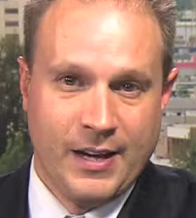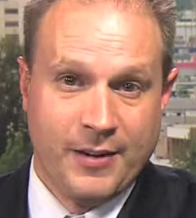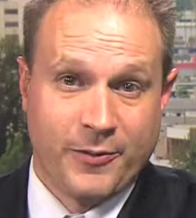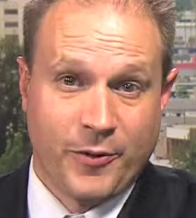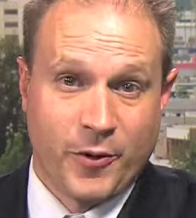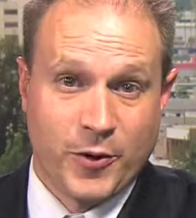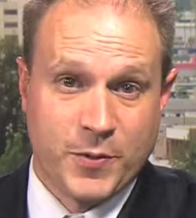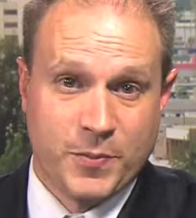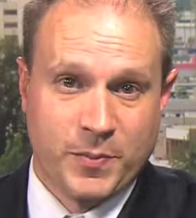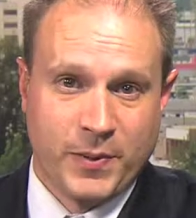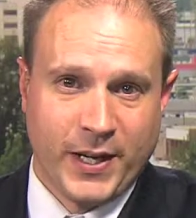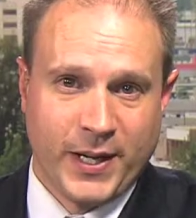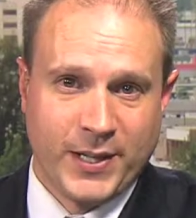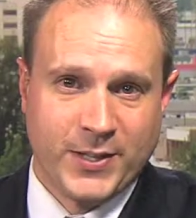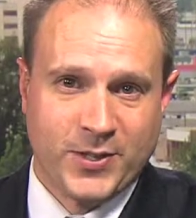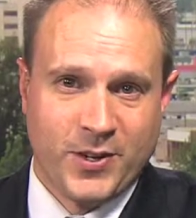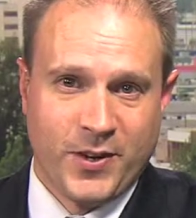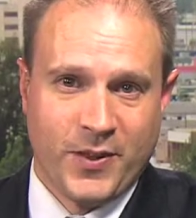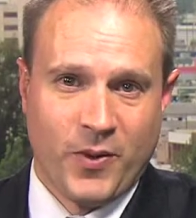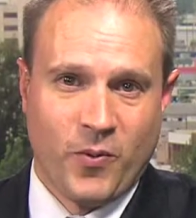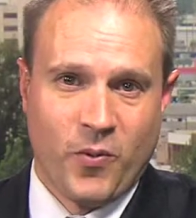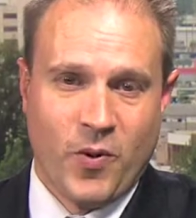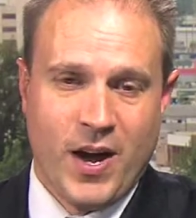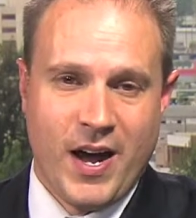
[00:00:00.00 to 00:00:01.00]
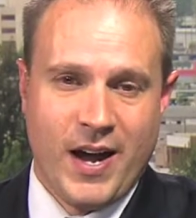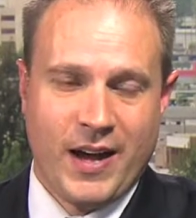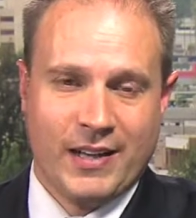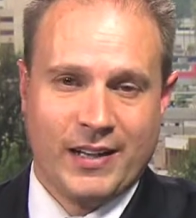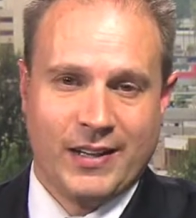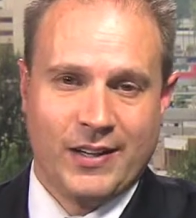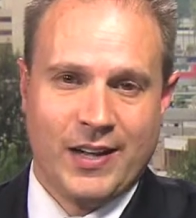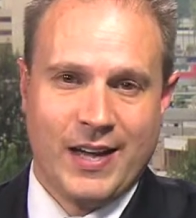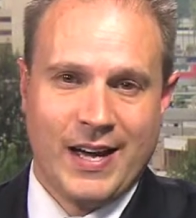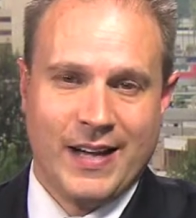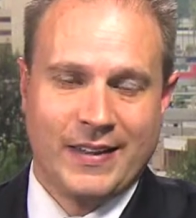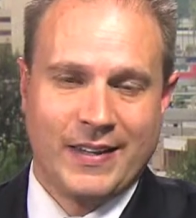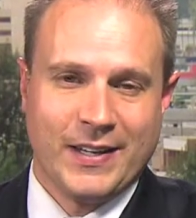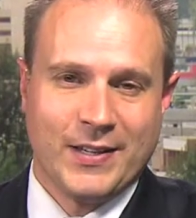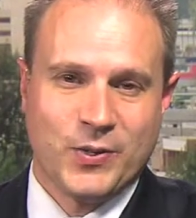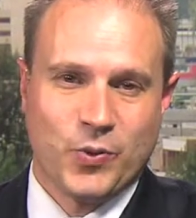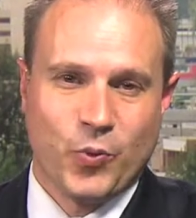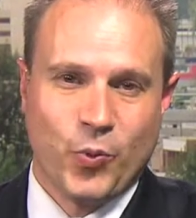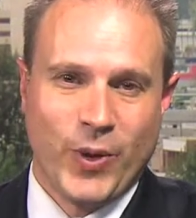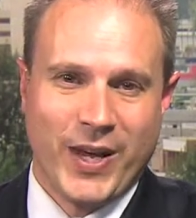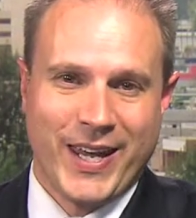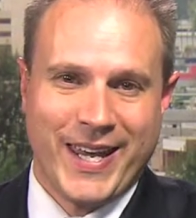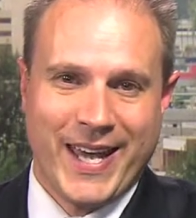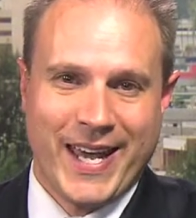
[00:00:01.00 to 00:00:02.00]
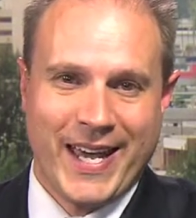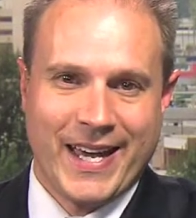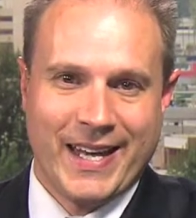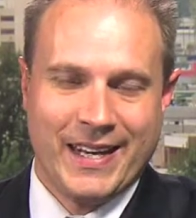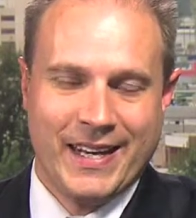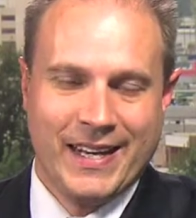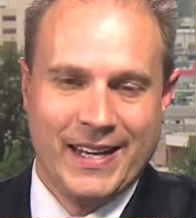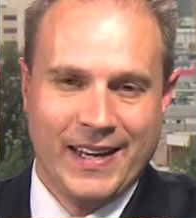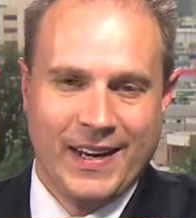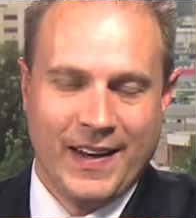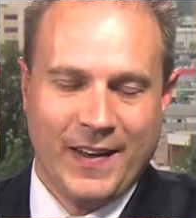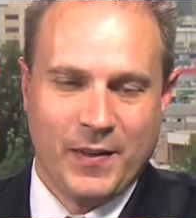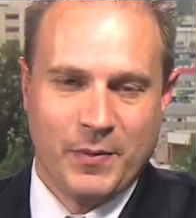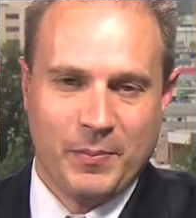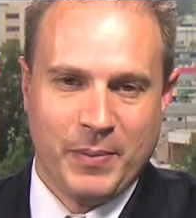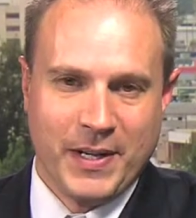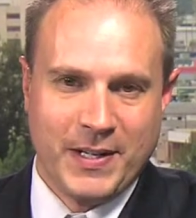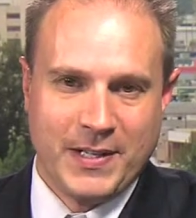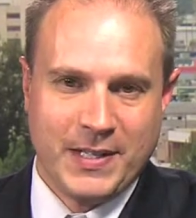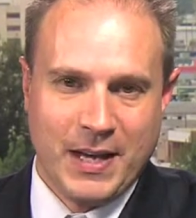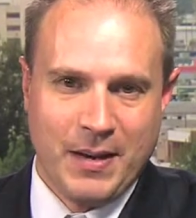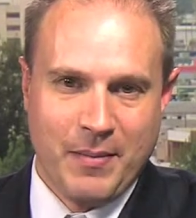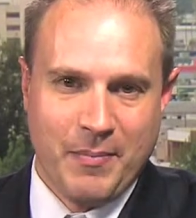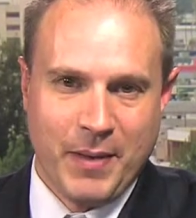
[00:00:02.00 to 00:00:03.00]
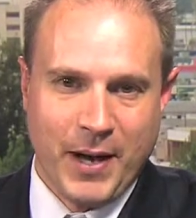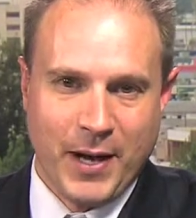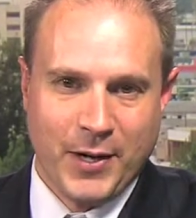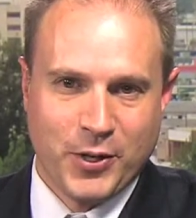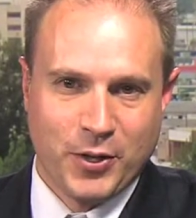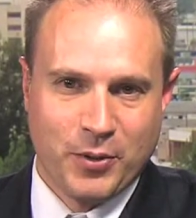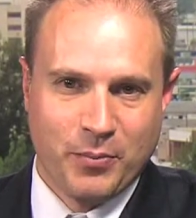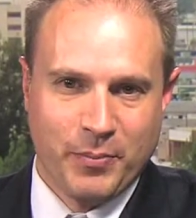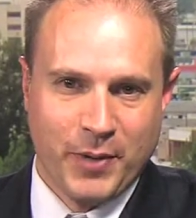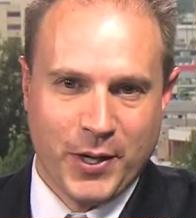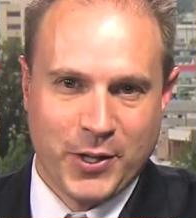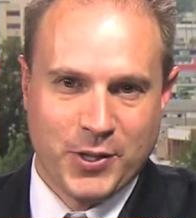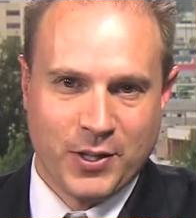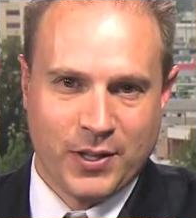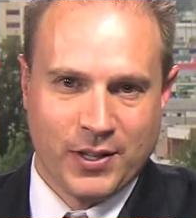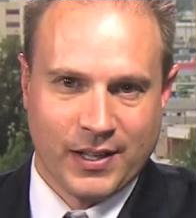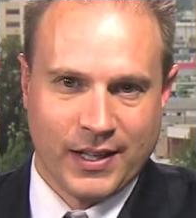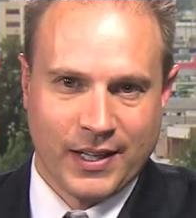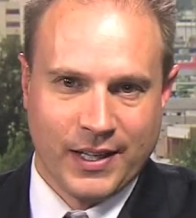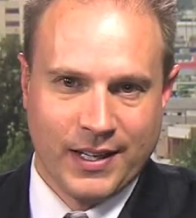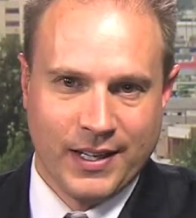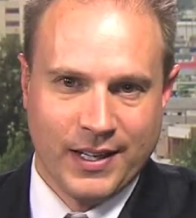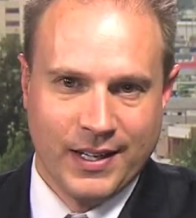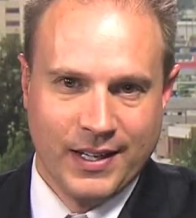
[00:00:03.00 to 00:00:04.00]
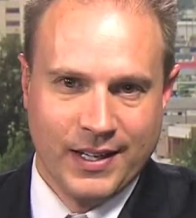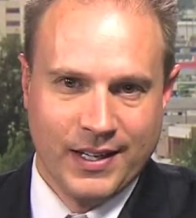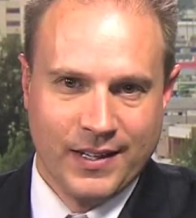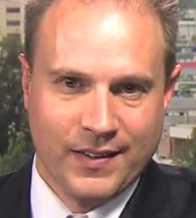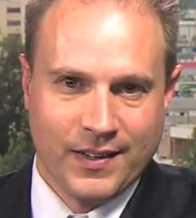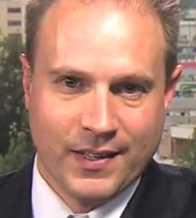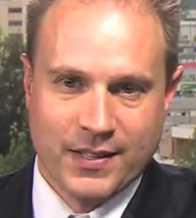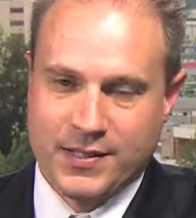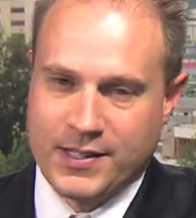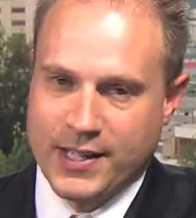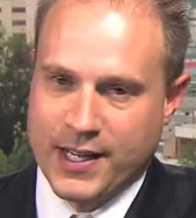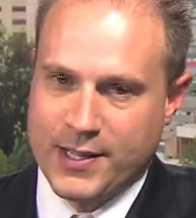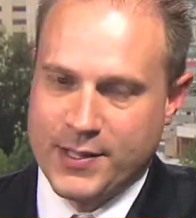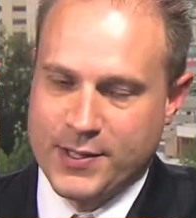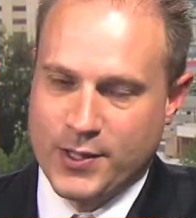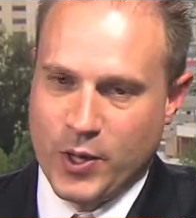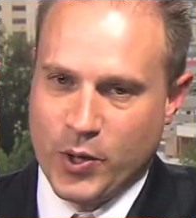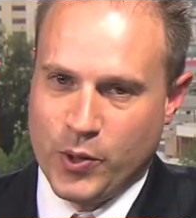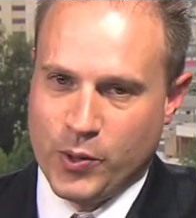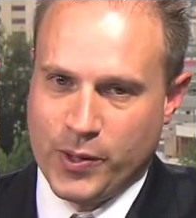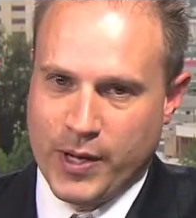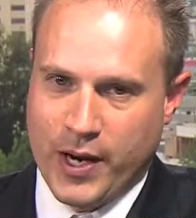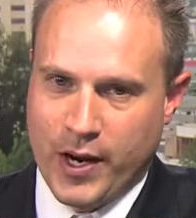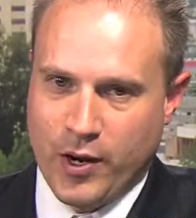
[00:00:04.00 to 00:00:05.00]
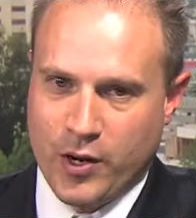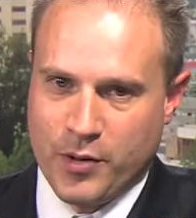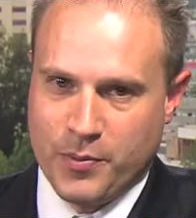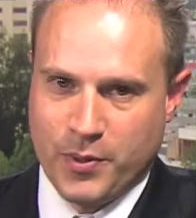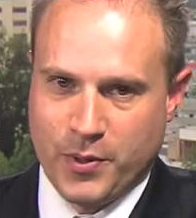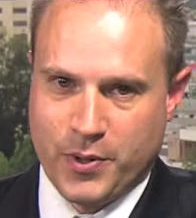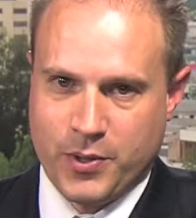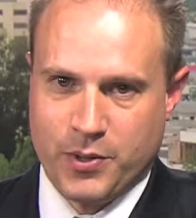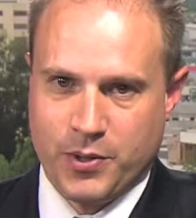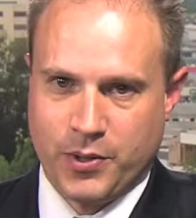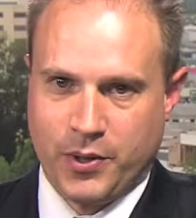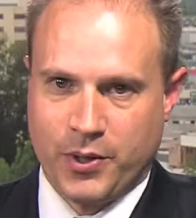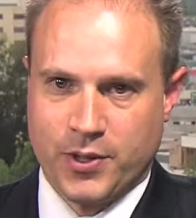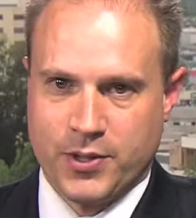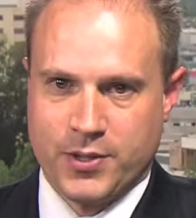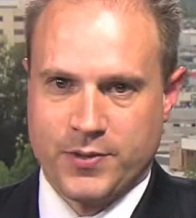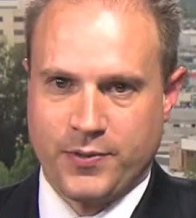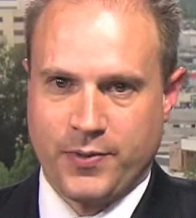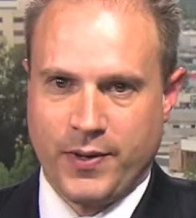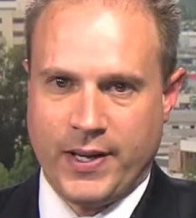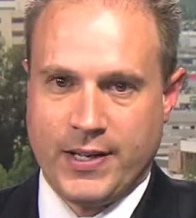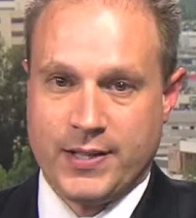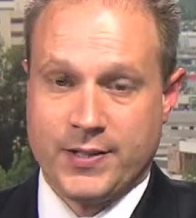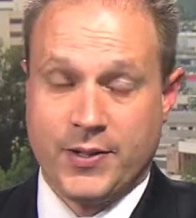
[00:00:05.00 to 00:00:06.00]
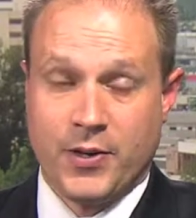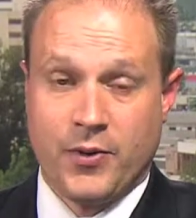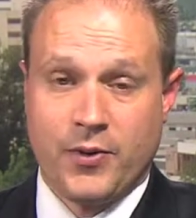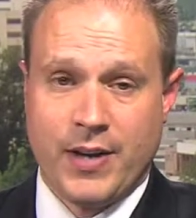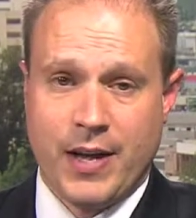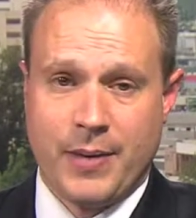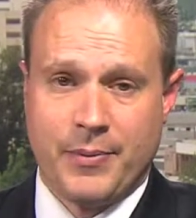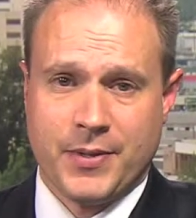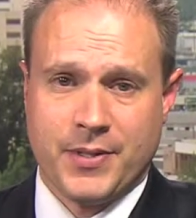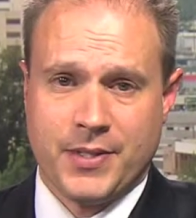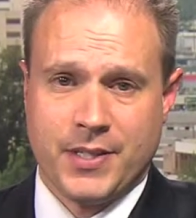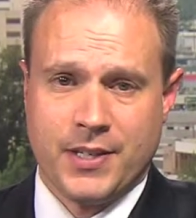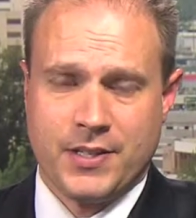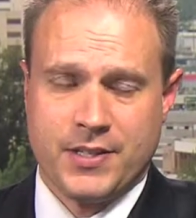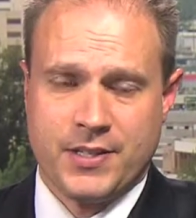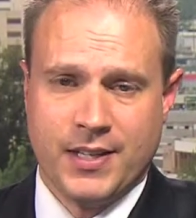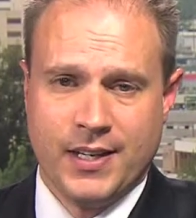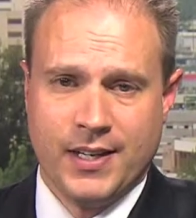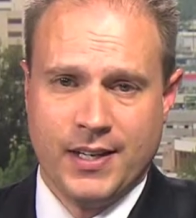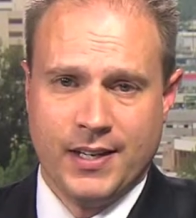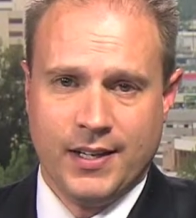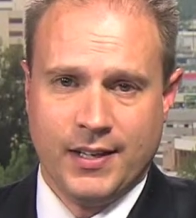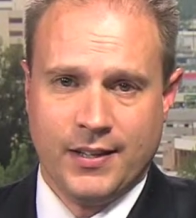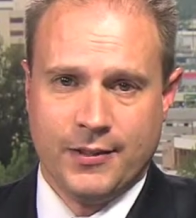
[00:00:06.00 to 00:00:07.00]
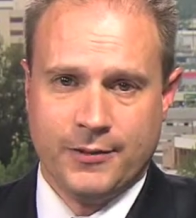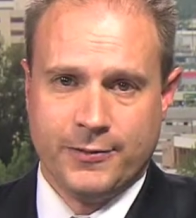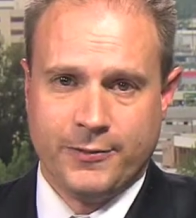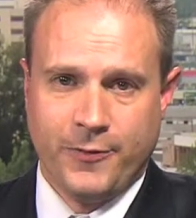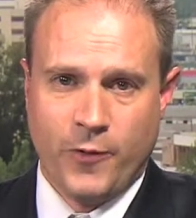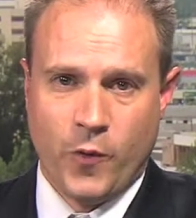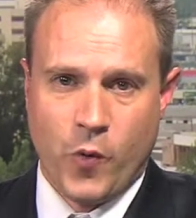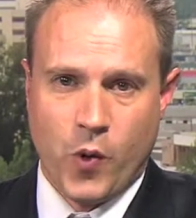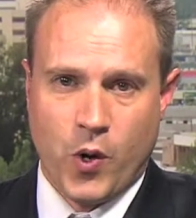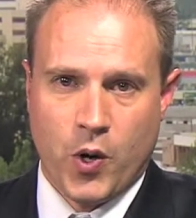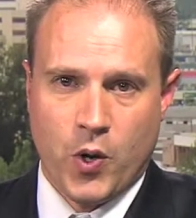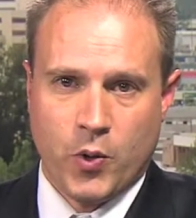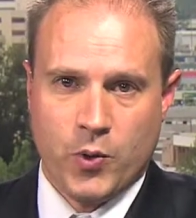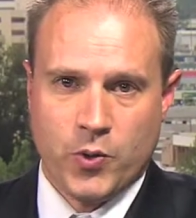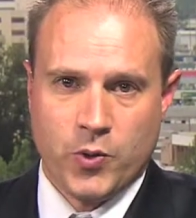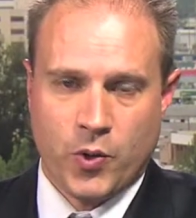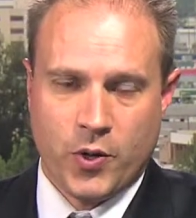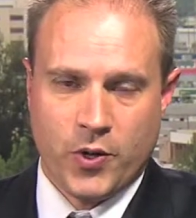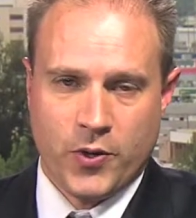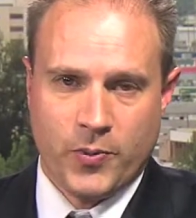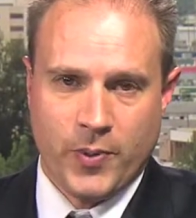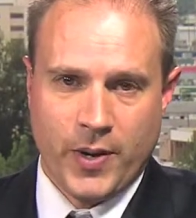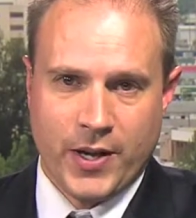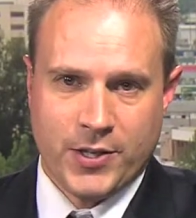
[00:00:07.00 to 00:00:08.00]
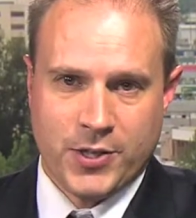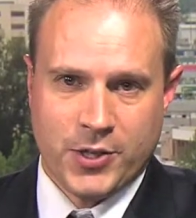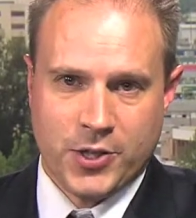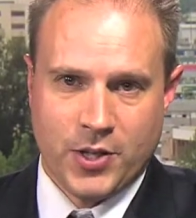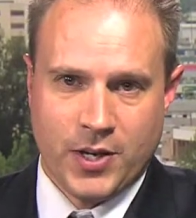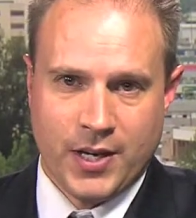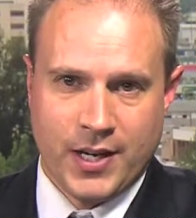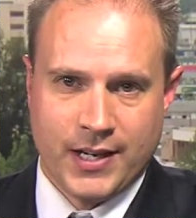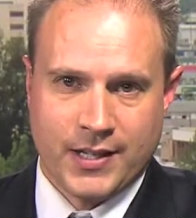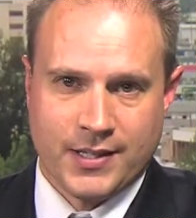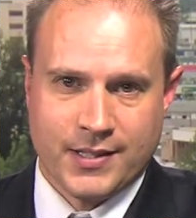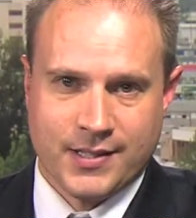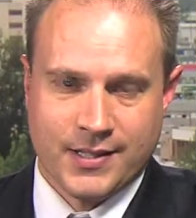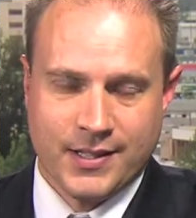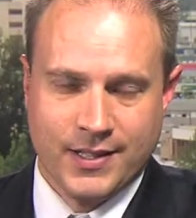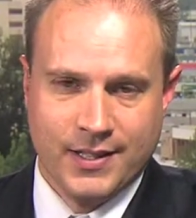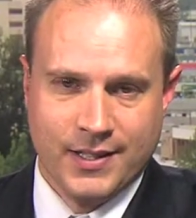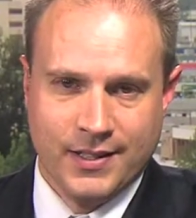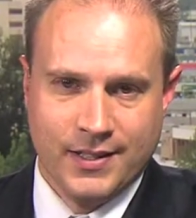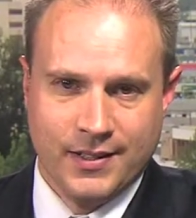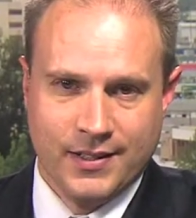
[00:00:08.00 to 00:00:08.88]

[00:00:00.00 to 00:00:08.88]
First place on the line this weekend in the BCA Major Midget League, the 6-0 Cariboo Cougars face their nemesis, the 4-0 Northwest Giants.